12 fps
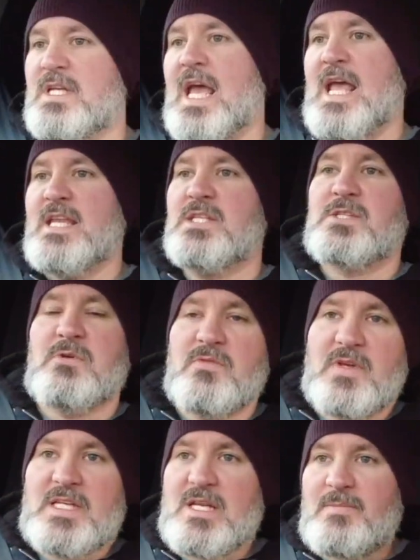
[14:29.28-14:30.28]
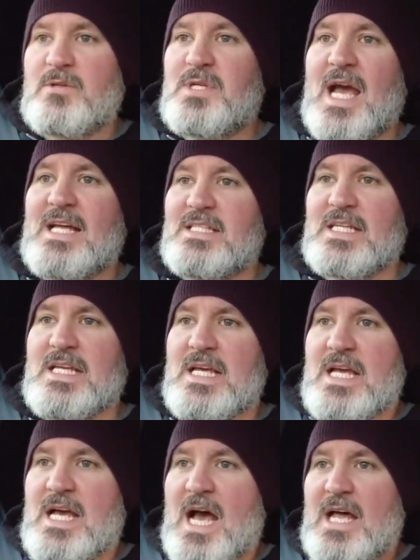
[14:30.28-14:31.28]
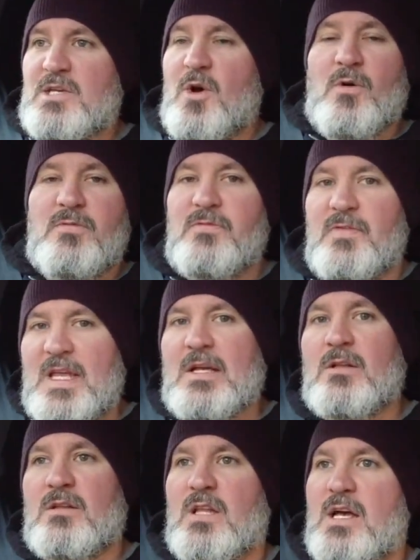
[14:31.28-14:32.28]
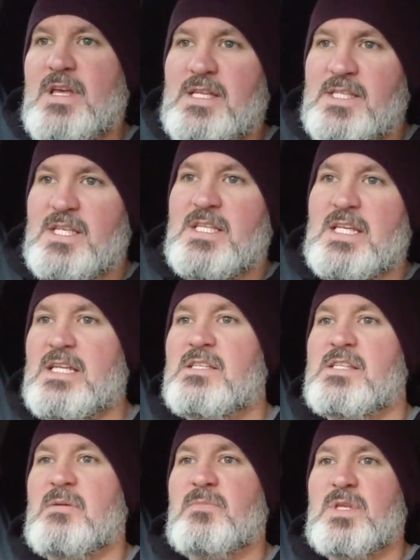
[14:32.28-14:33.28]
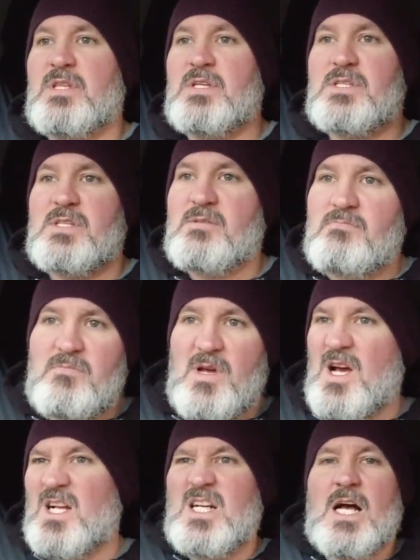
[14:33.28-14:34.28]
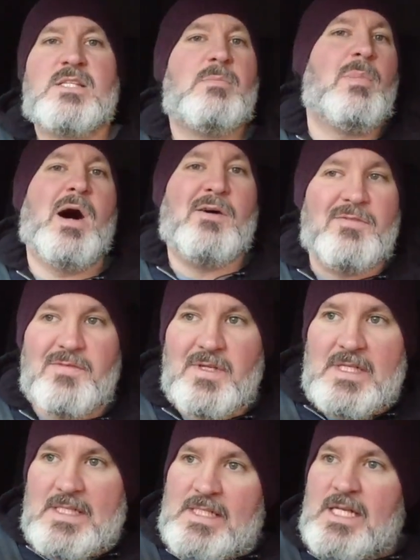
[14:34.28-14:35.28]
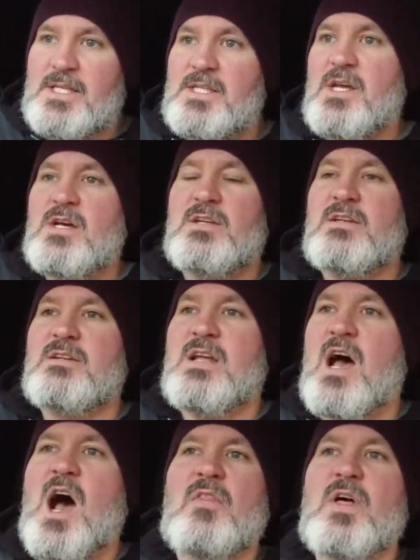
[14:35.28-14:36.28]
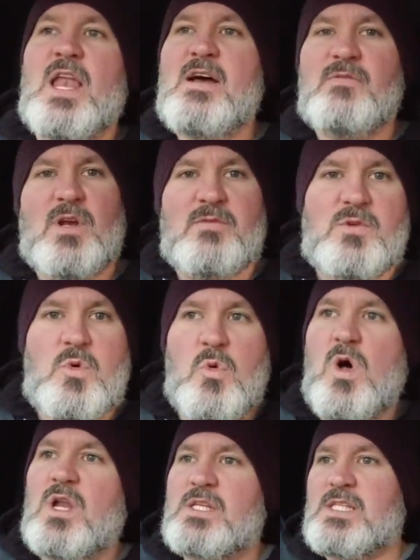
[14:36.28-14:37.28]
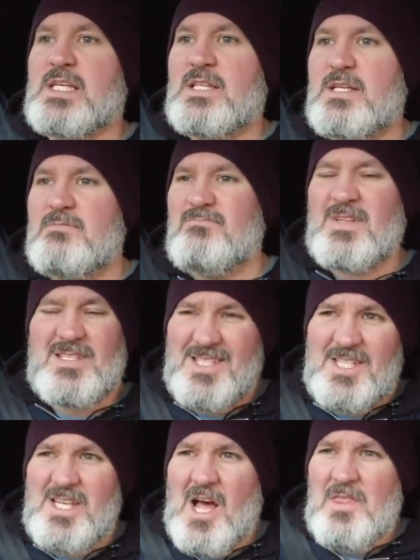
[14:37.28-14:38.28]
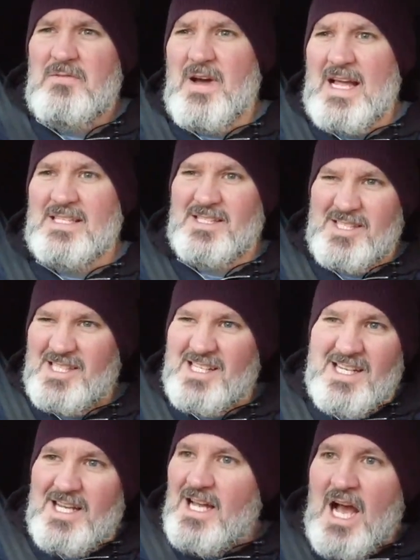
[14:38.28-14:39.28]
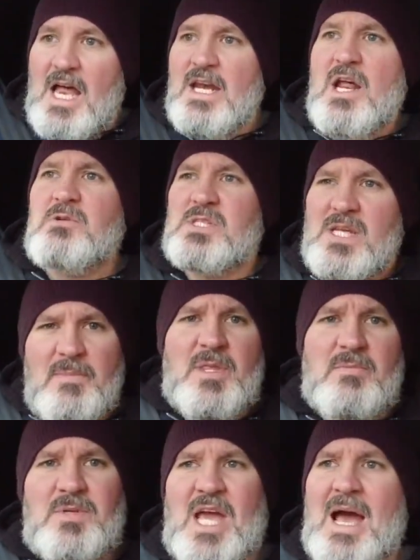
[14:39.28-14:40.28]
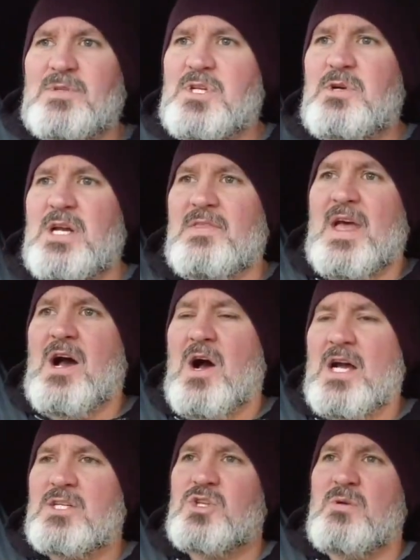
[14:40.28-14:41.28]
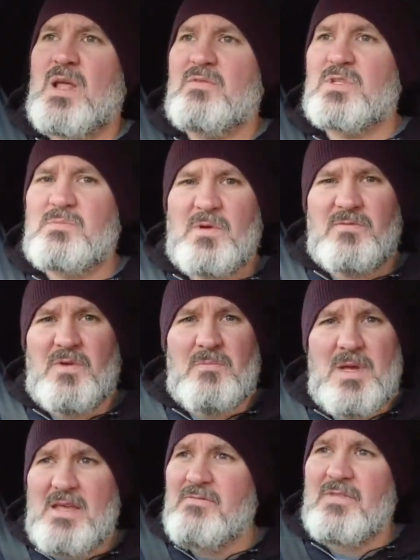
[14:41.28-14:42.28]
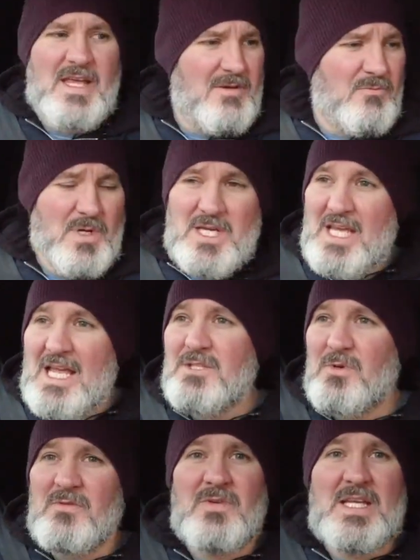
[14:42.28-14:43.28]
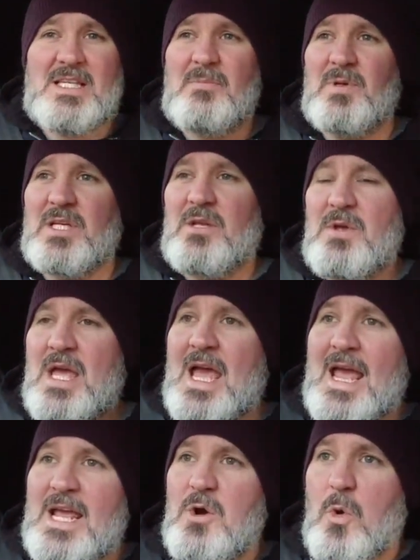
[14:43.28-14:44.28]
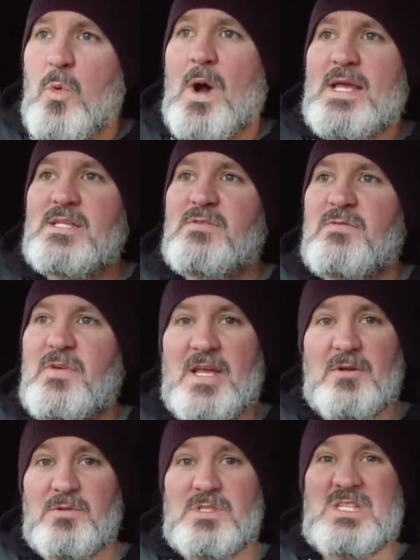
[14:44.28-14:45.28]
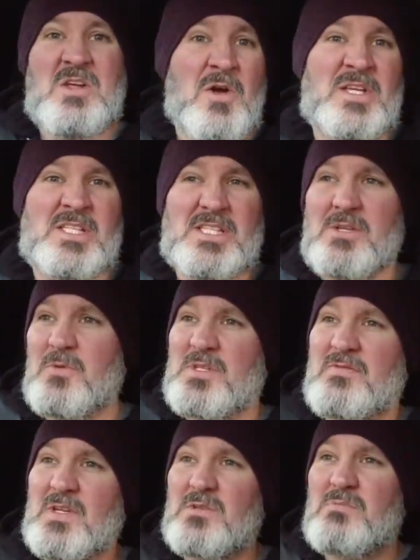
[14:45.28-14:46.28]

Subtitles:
get into a VW Caddy and not feel like they're sitting in something that's a cut above, a certain other level of quality that just other vans, I don't know, some of them capture it at their higher trim levels, but for me, when you get into a VW, it always feels nice, it always feels